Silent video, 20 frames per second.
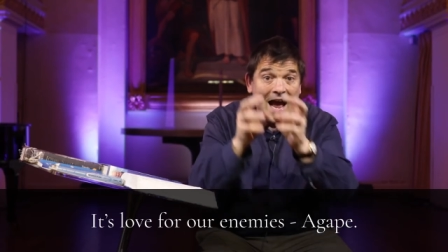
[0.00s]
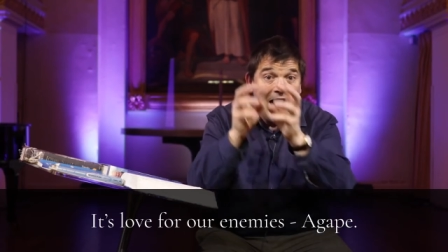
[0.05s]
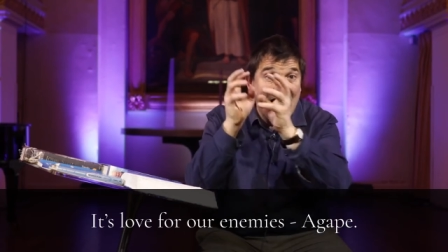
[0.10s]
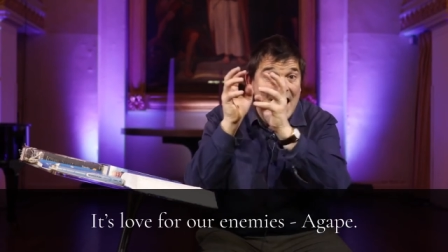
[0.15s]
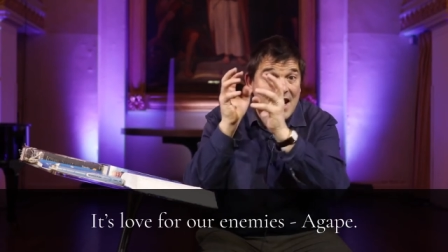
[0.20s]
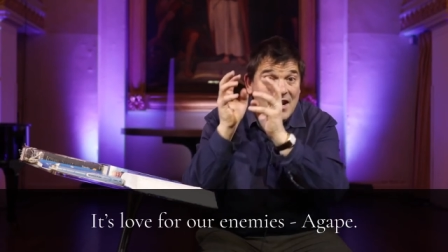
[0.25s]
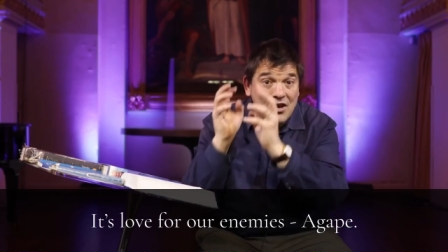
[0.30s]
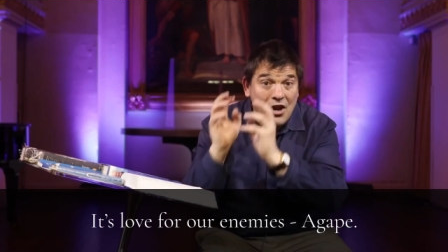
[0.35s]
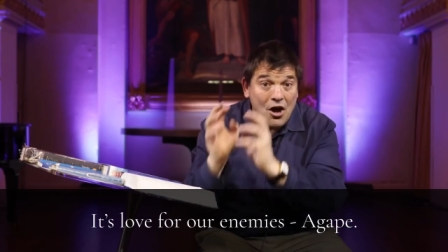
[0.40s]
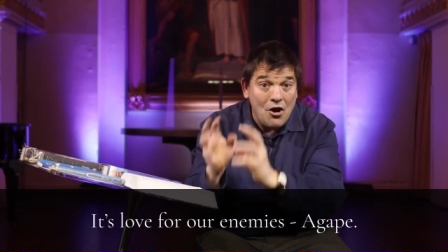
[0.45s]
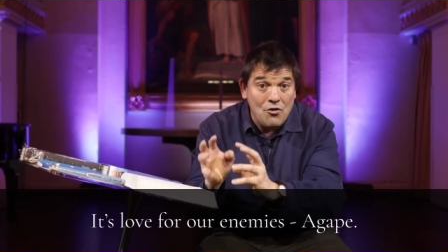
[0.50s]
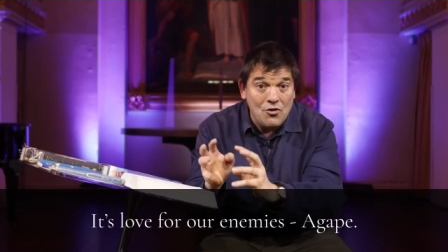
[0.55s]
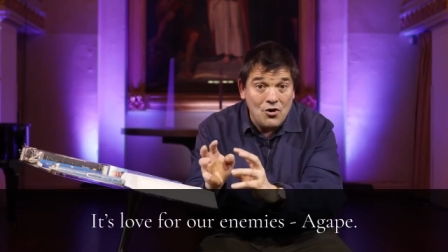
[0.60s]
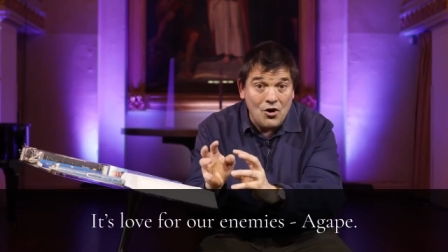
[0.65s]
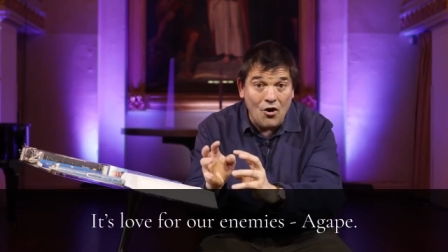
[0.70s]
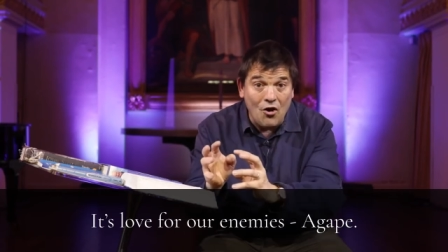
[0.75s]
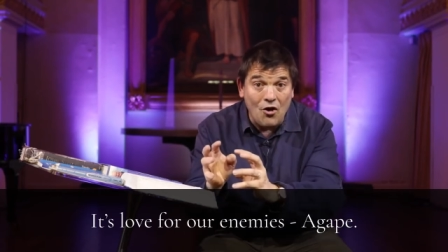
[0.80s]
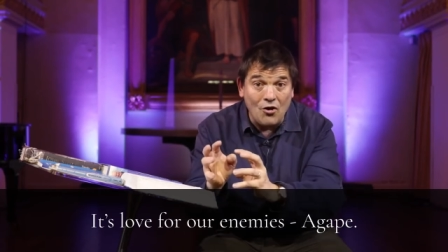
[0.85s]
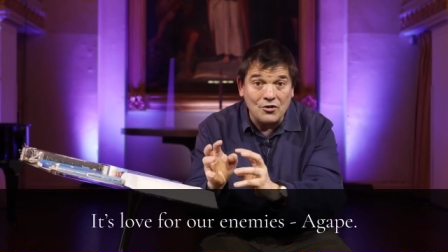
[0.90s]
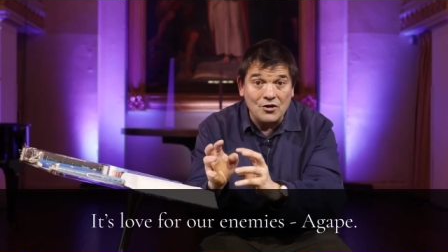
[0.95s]
and know
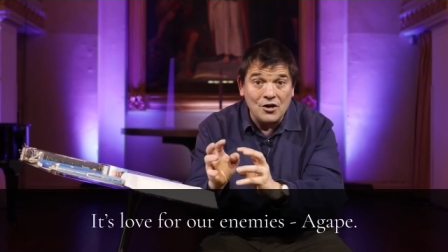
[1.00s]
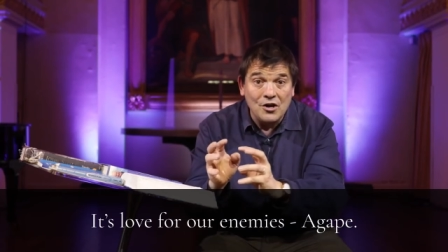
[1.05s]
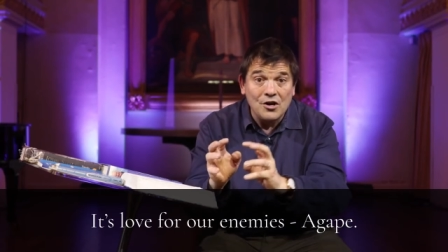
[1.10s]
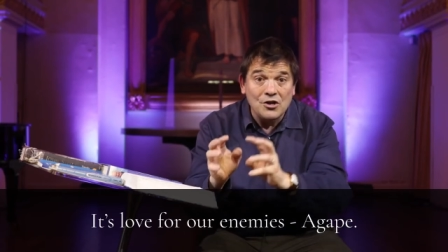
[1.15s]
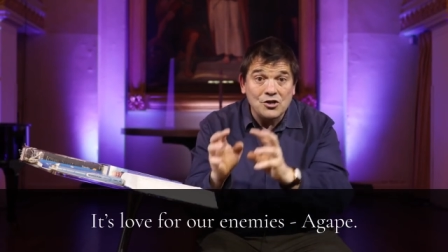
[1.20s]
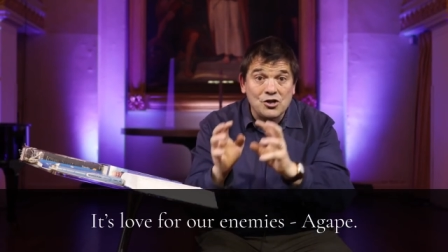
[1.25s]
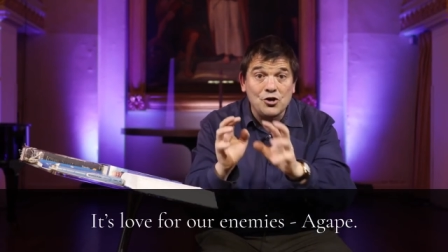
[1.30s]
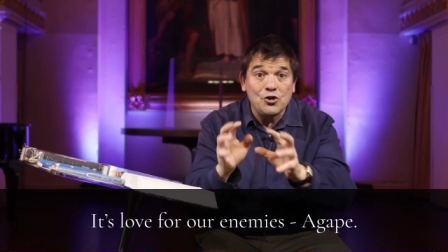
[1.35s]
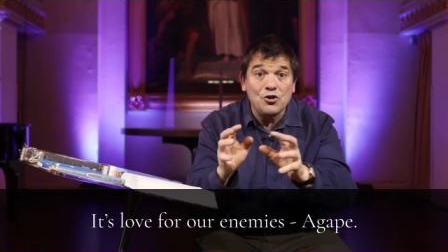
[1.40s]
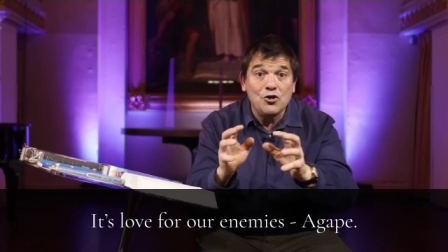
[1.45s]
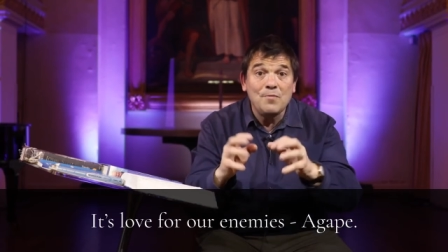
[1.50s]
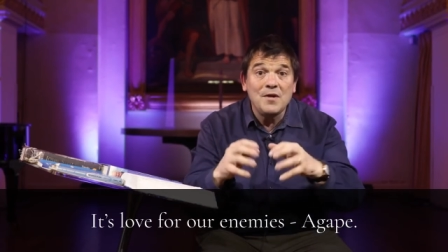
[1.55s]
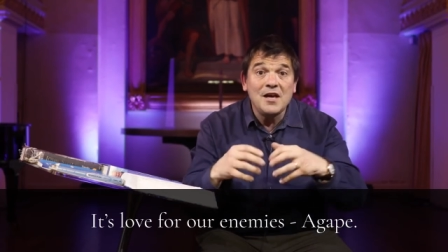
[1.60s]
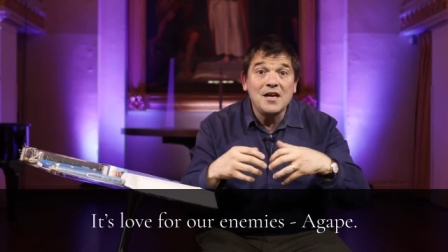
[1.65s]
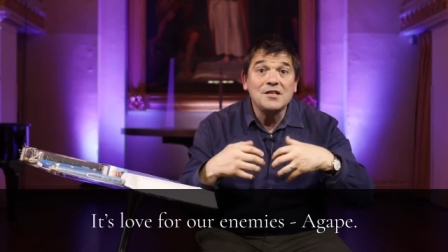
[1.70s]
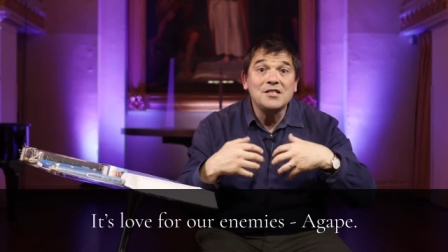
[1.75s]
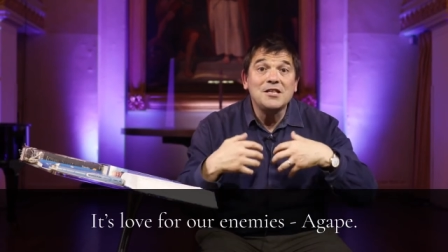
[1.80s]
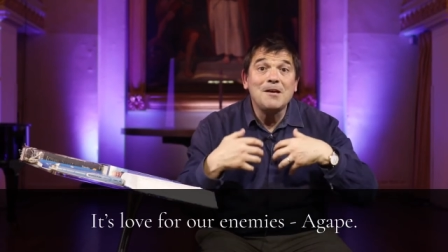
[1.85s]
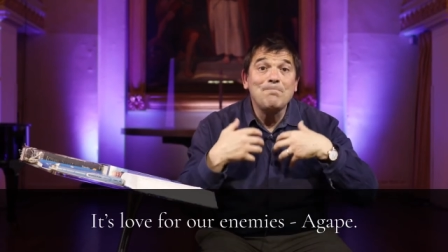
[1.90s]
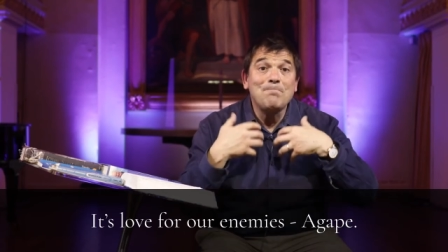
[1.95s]
God, to whom he
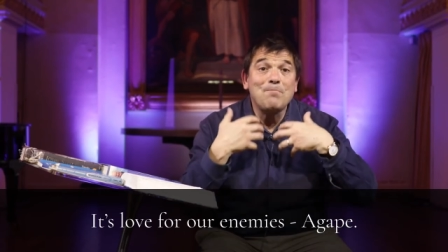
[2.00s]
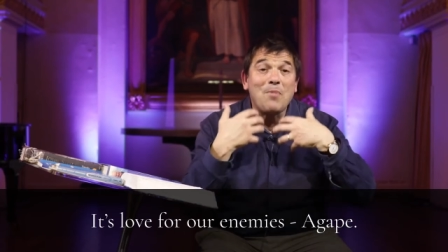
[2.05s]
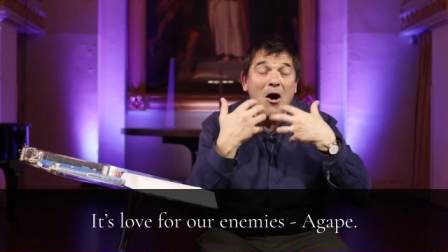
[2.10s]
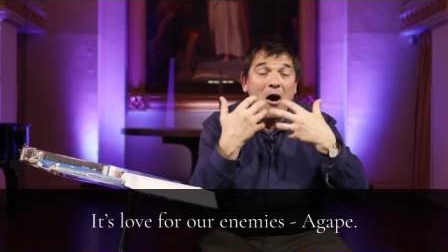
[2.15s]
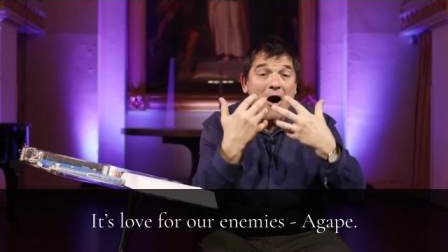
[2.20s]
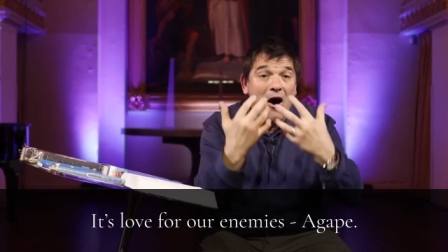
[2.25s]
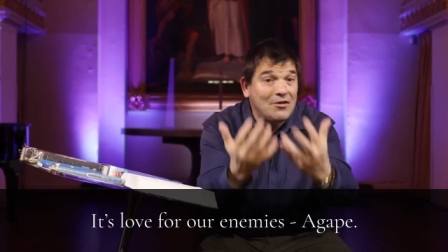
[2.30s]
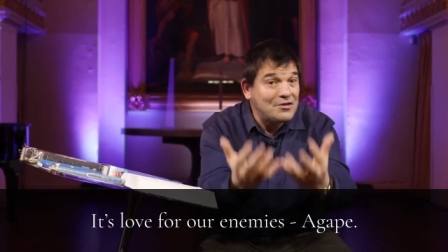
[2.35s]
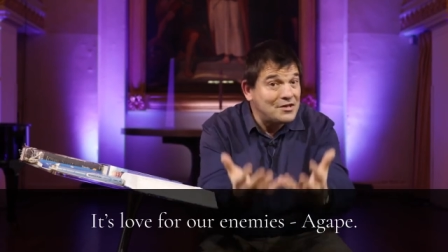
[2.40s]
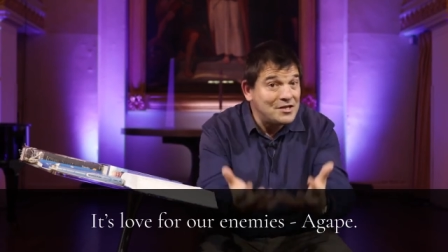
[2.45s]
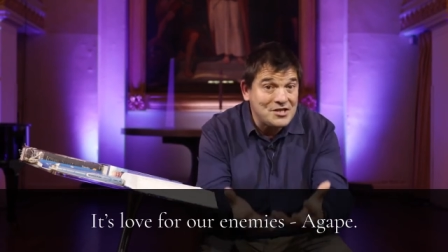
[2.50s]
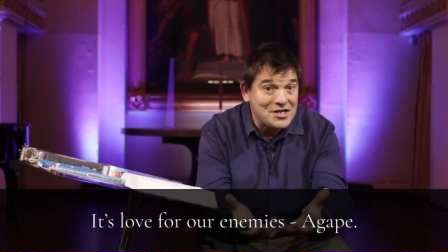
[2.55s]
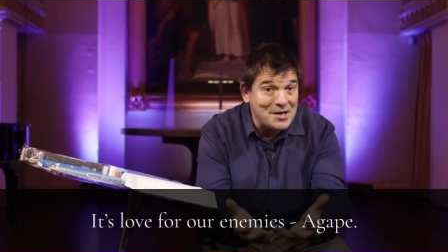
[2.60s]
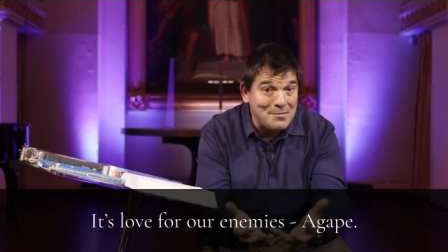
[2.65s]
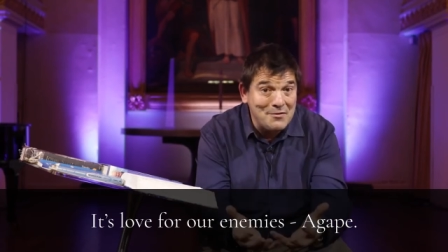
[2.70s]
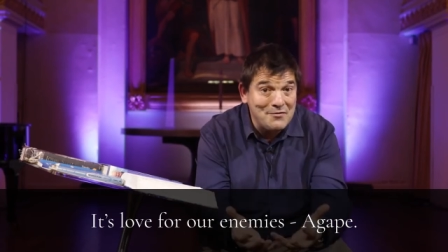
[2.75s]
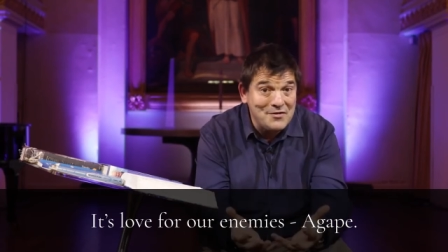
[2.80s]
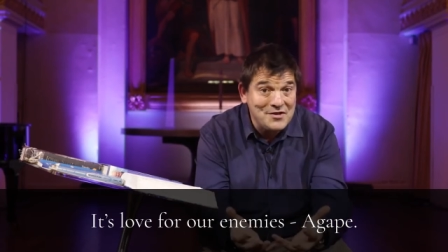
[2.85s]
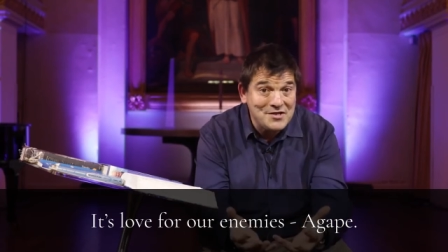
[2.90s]
has imparted some of